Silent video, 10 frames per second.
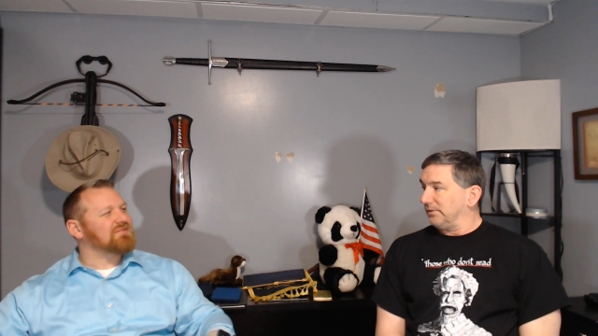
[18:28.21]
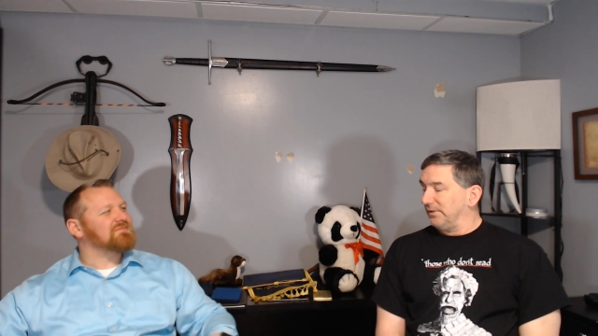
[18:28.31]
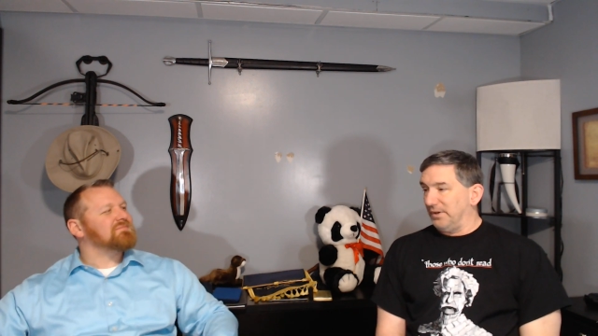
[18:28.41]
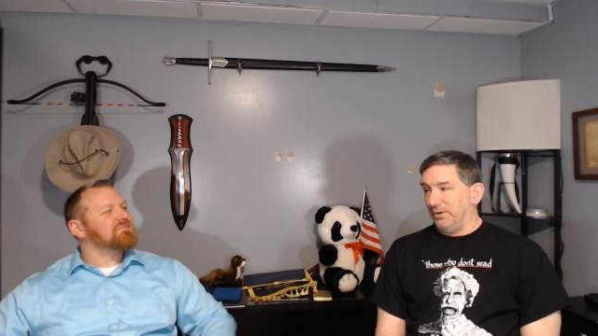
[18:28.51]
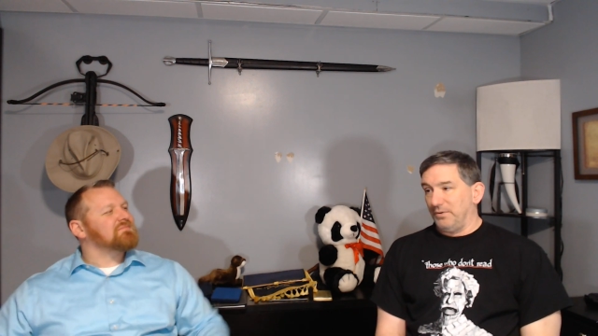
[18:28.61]

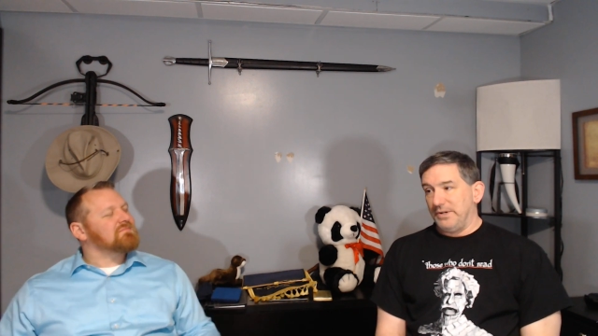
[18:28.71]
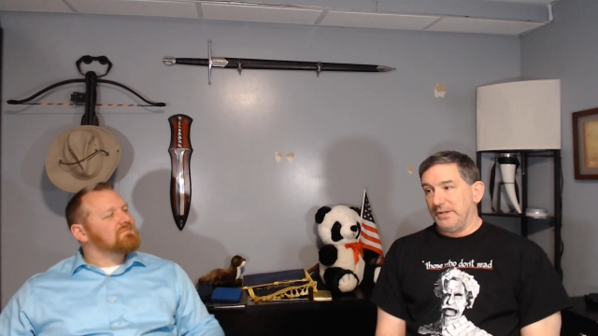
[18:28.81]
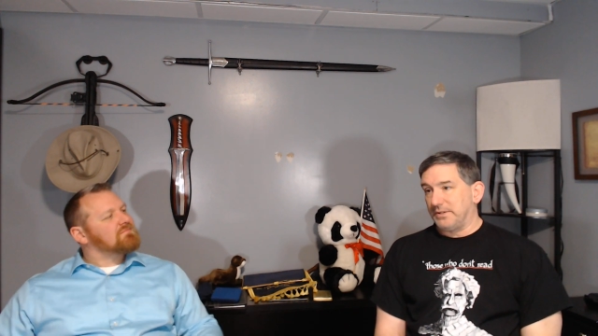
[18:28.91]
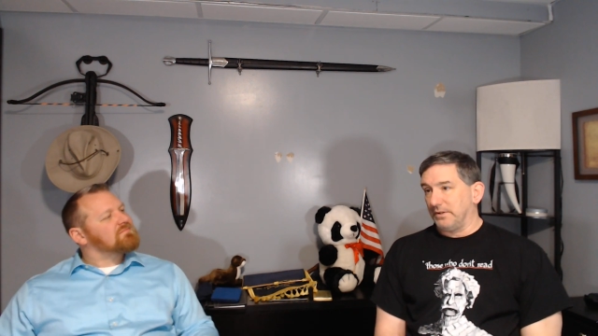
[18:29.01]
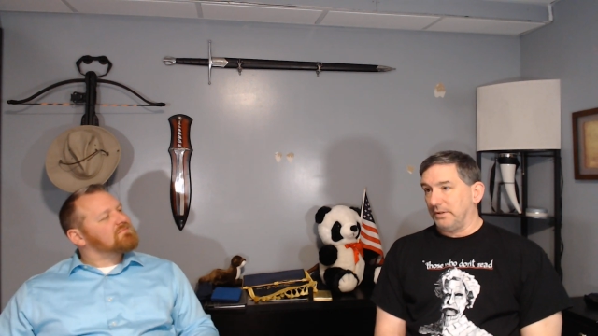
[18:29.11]
Speaker 1: You know, when you
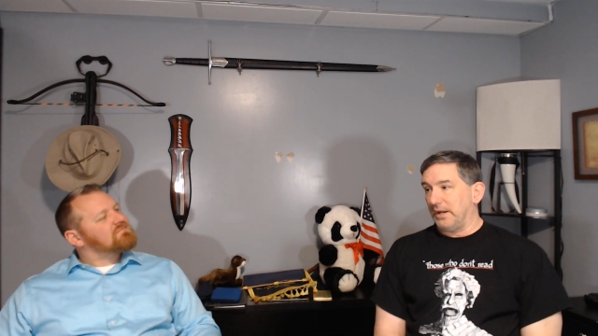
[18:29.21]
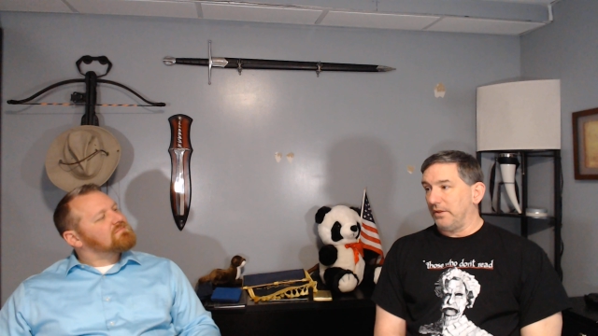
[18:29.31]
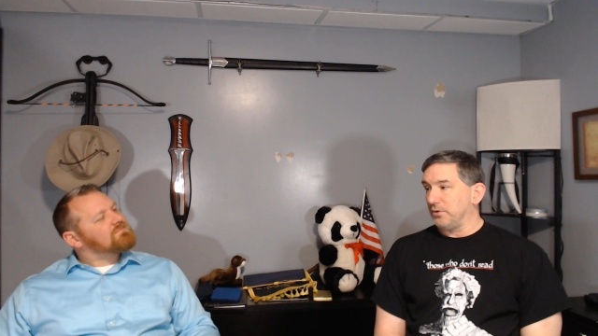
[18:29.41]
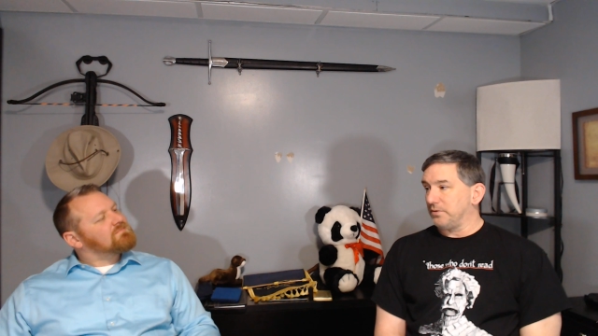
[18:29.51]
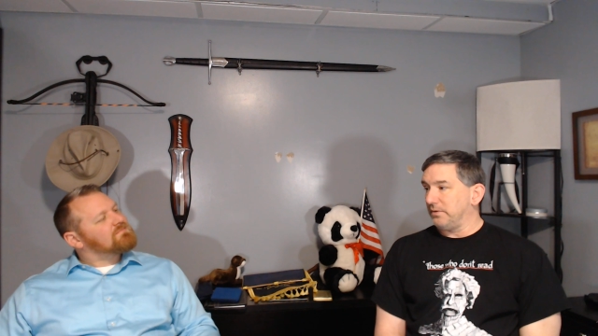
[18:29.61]
get a lot of
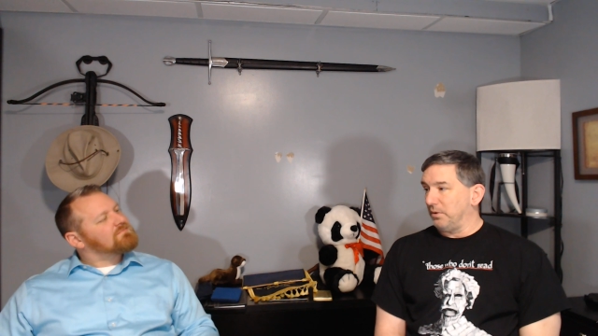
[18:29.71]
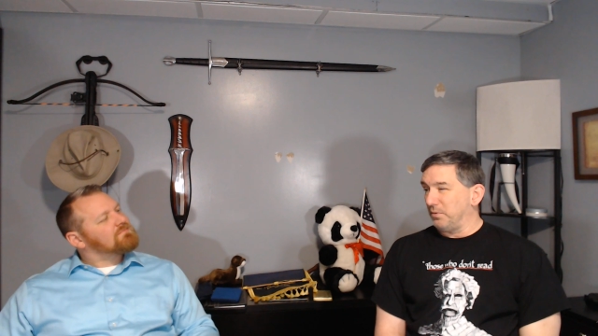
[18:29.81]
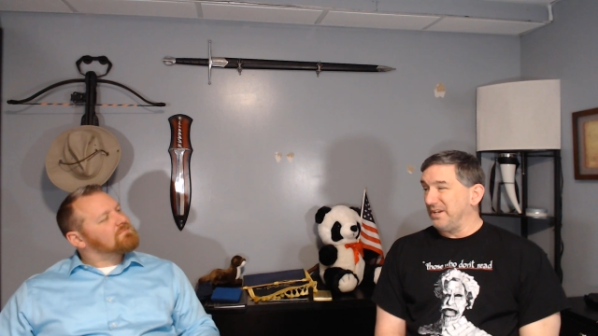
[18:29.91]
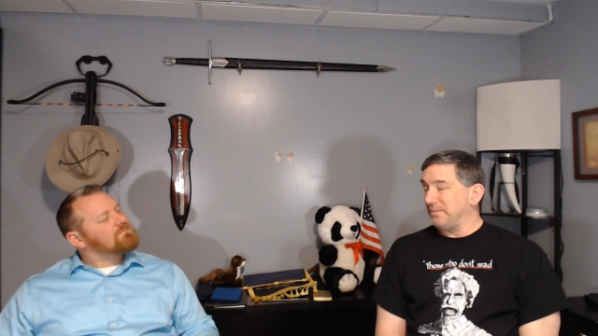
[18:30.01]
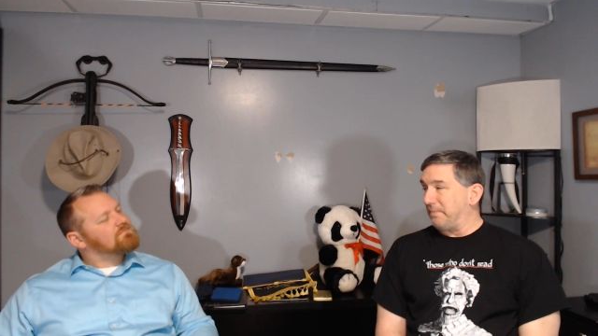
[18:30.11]
those, you know, when
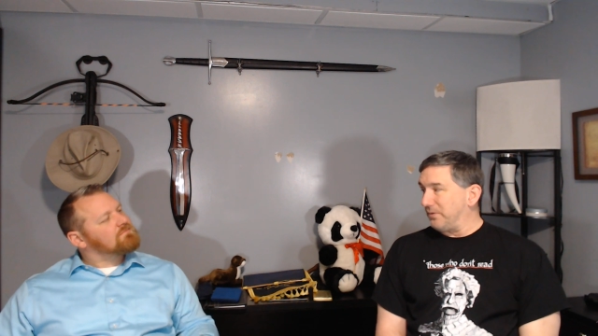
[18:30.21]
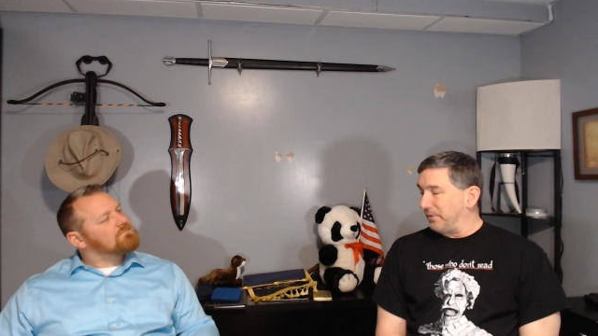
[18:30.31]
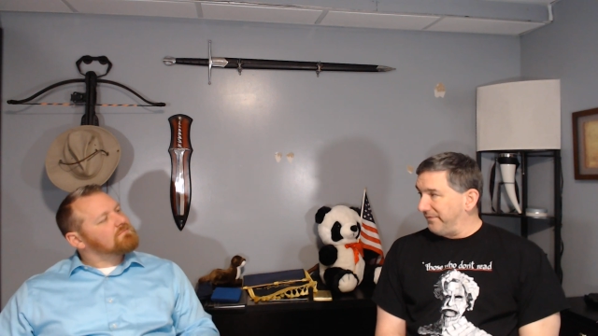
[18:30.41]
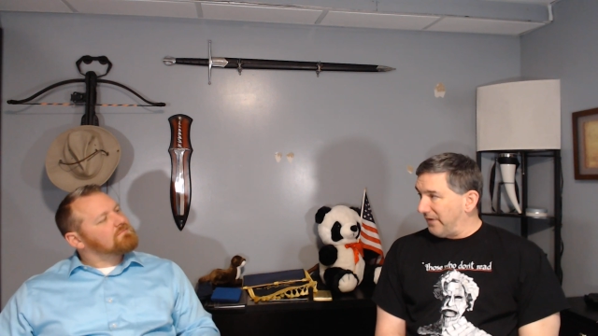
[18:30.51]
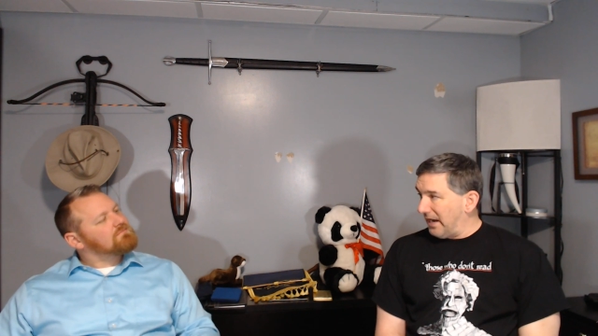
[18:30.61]
you get B
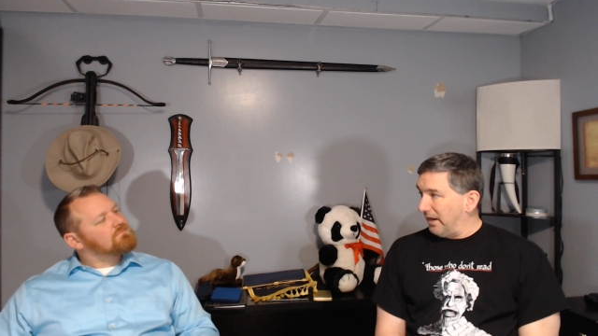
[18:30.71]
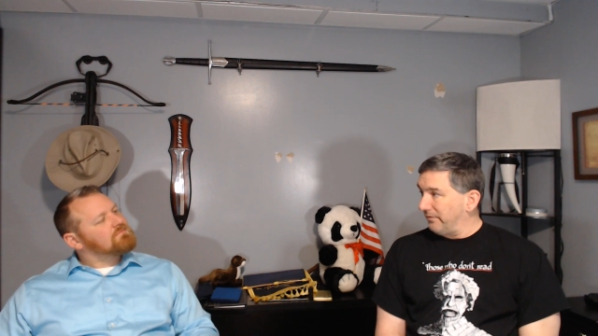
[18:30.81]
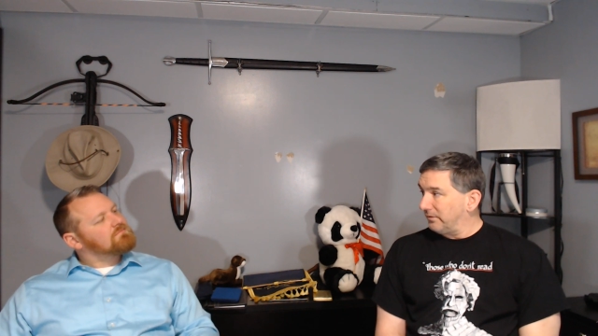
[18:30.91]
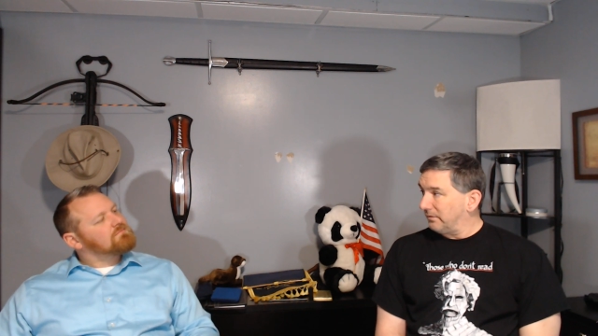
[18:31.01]
twenty fives,